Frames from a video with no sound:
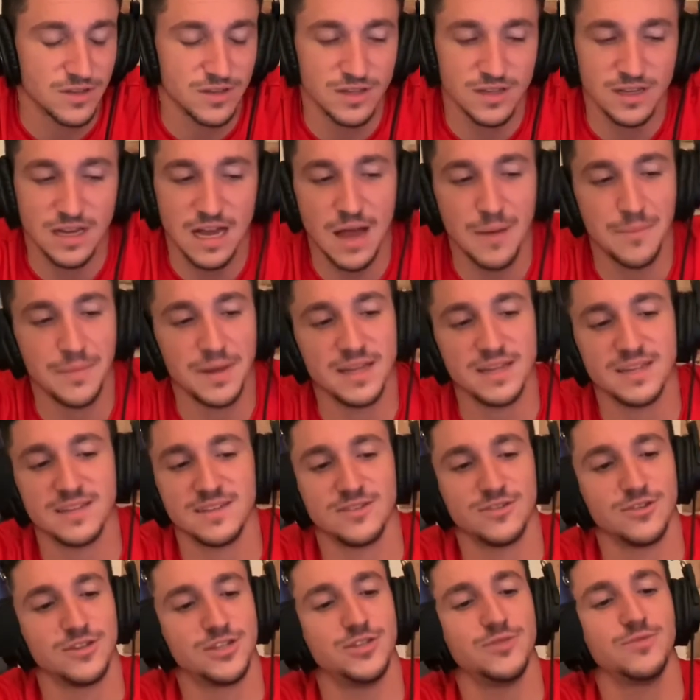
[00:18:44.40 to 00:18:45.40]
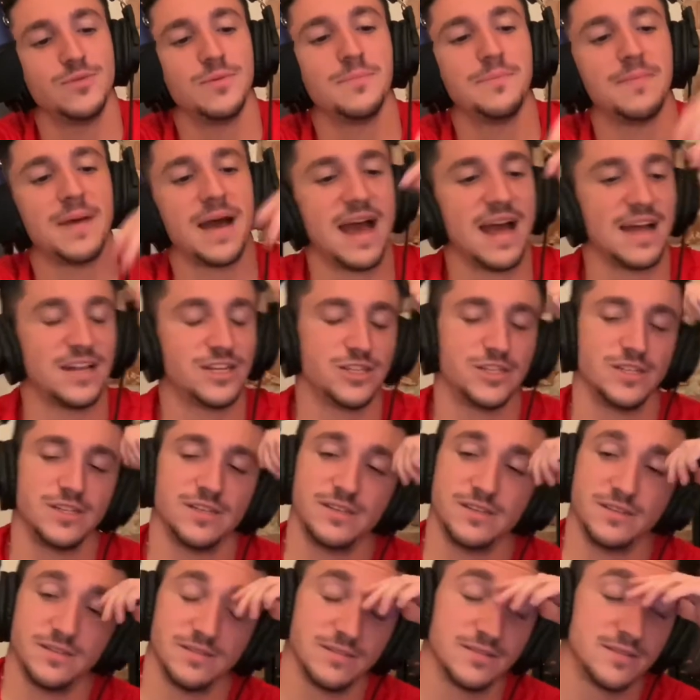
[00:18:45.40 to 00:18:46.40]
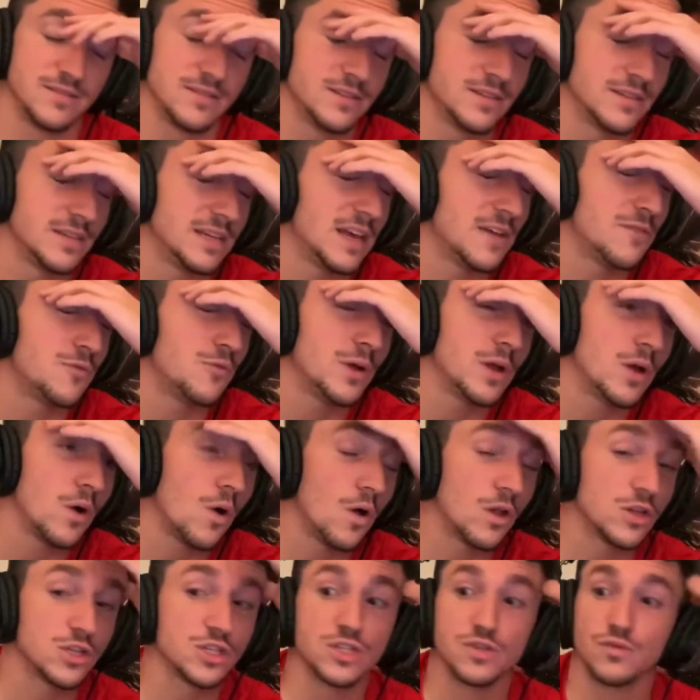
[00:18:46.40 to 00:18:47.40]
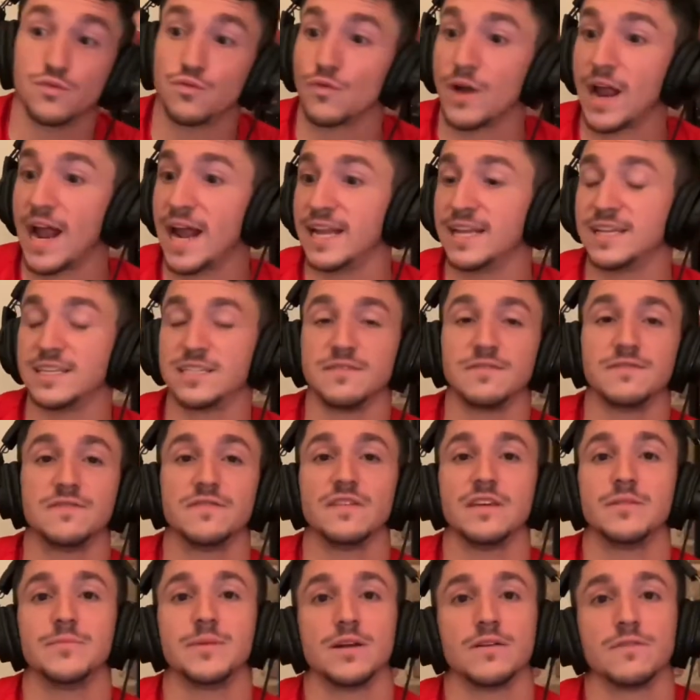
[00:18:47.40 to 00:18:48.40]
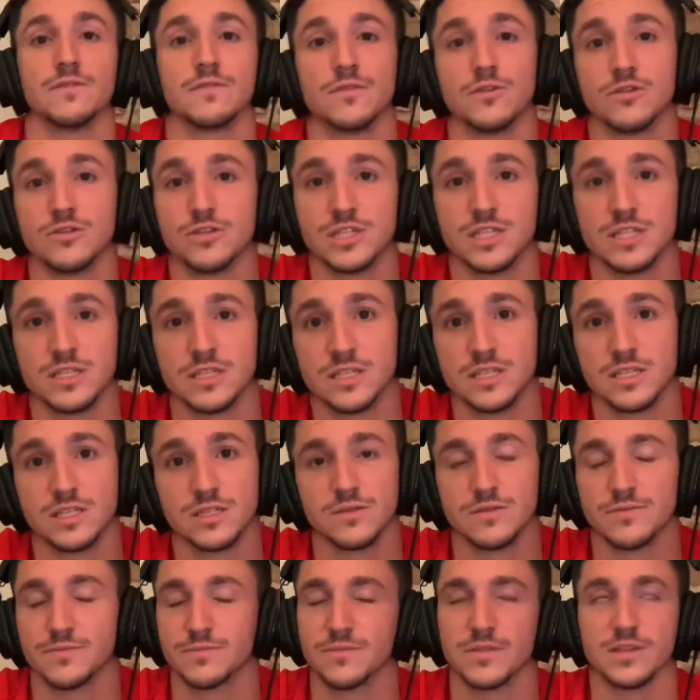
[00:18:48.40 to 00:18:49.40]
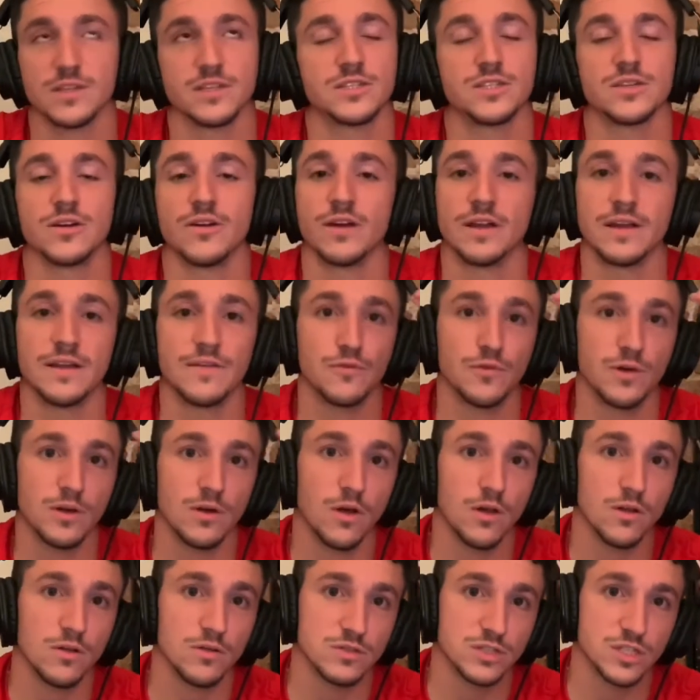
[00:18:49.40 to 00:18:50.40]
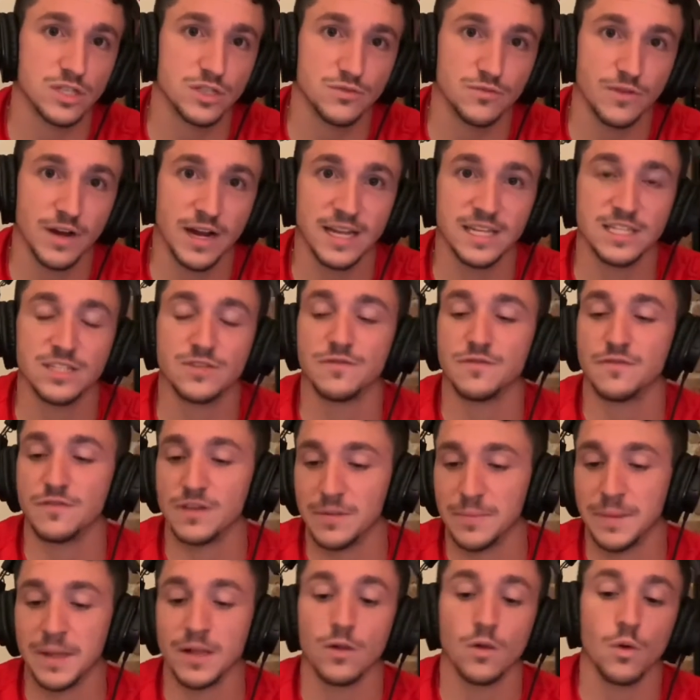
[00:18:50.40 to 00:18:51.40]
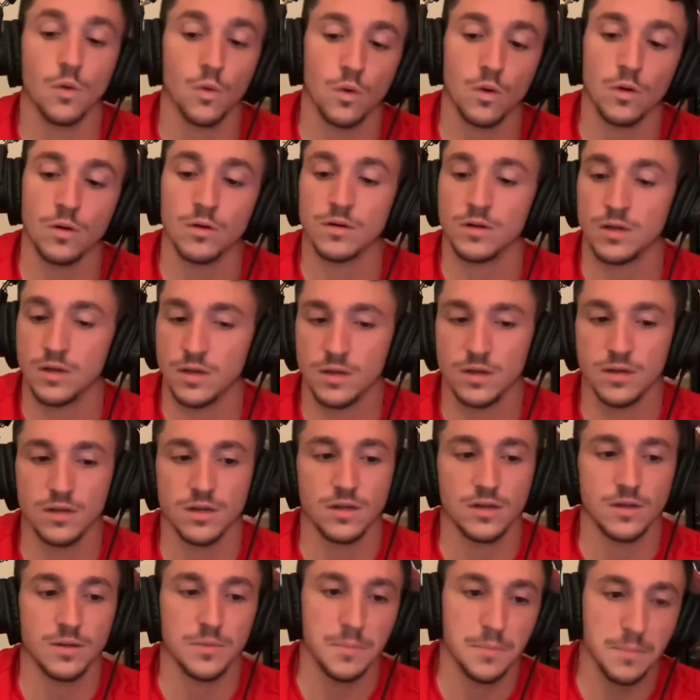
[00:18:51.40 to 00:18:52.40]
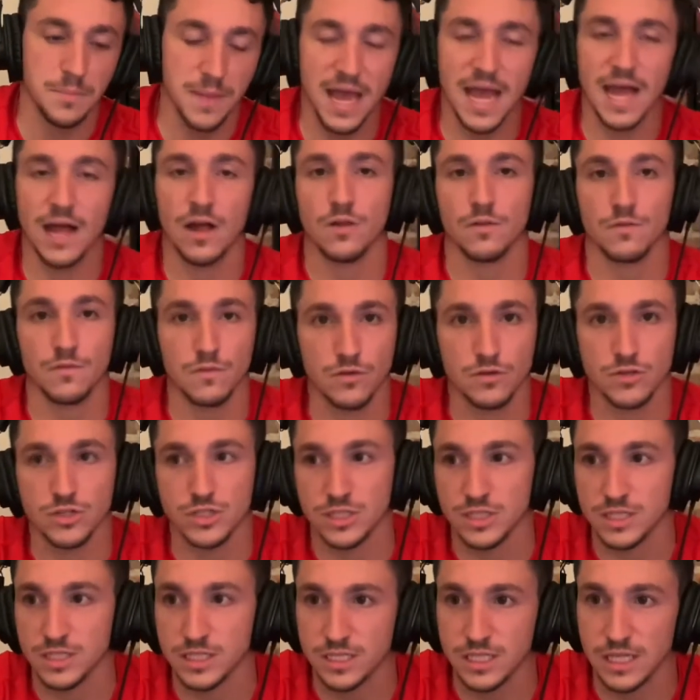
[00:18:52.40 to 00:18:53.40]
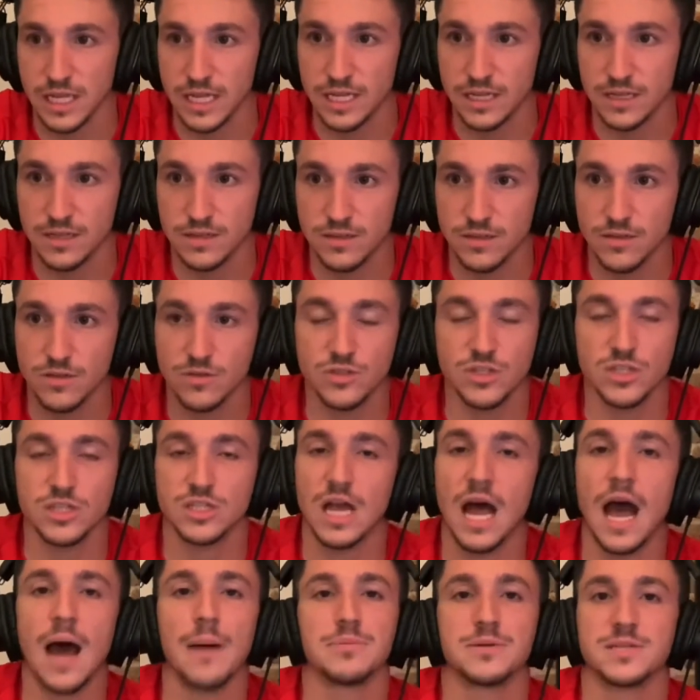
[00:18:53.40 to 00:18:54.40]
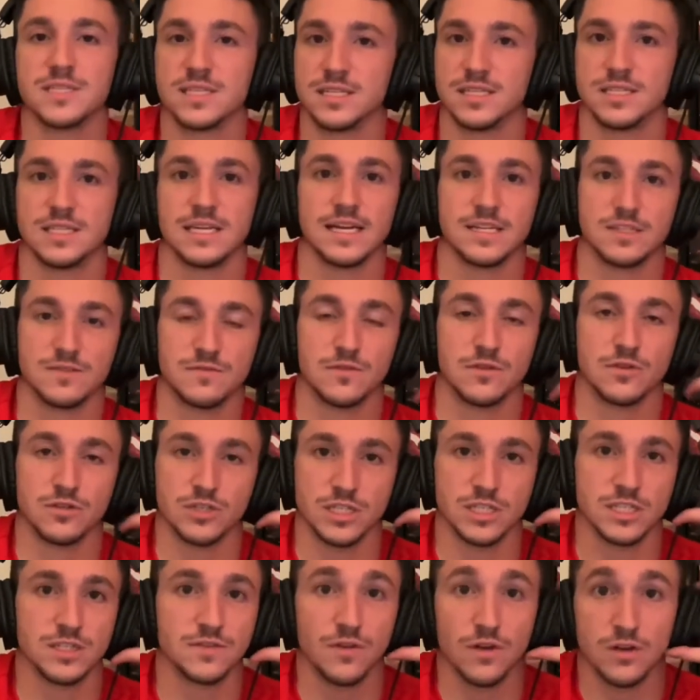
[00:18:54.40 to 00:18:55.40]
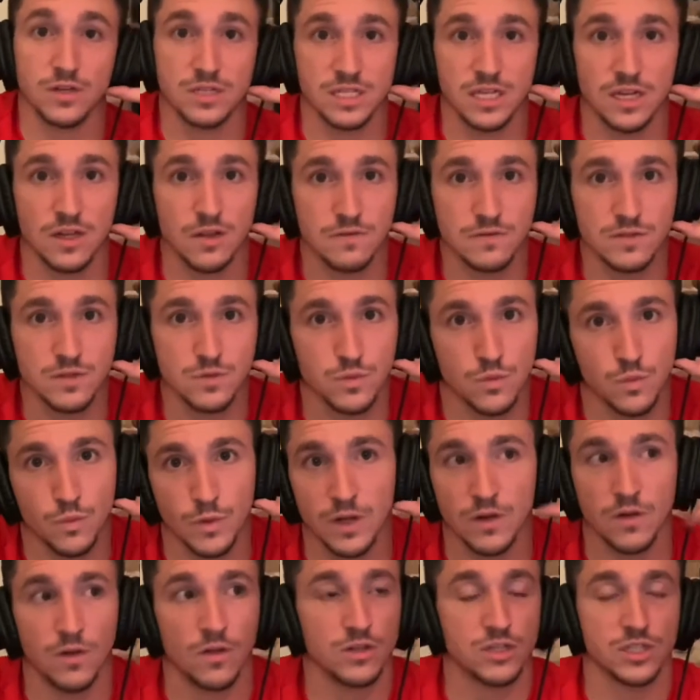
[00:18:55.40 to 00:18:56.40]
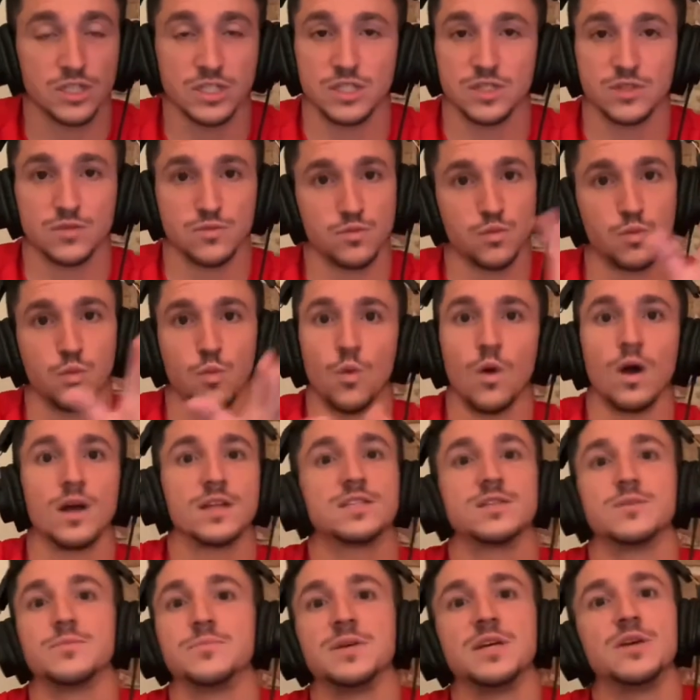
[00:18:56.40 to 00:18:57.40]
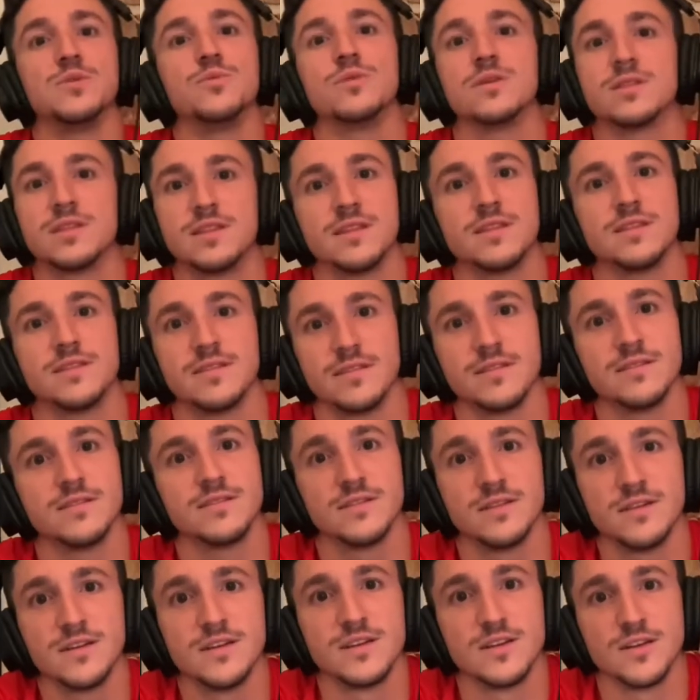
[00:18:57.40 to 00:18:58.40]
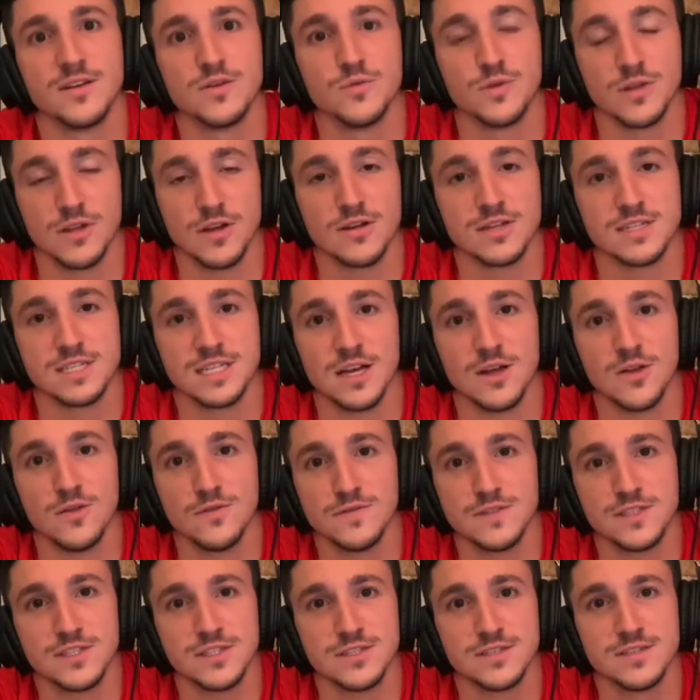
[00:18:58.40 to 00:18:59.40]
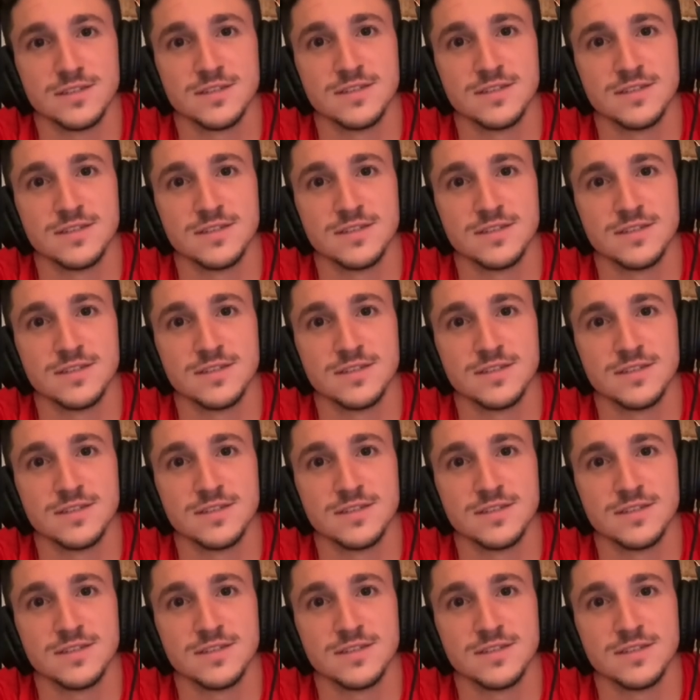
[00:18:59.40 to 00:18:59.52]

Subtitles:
I mean, could you imagine if we all just ran into female versions? Sorry, if we all just ran into female or male versions, like just opposite sex versions of ourselves, would we all just want to be with ourselves?